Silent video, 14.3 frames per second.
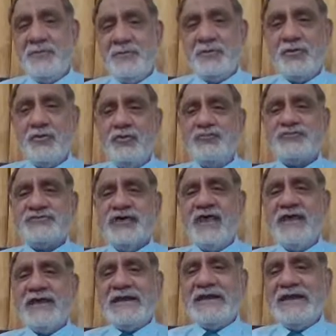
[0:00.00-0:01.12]
pronounced
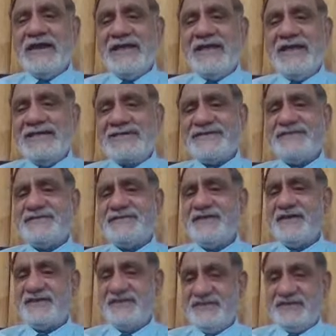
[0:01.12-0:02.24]
like
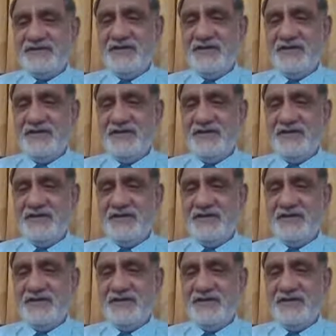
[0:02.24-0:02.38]
dexix,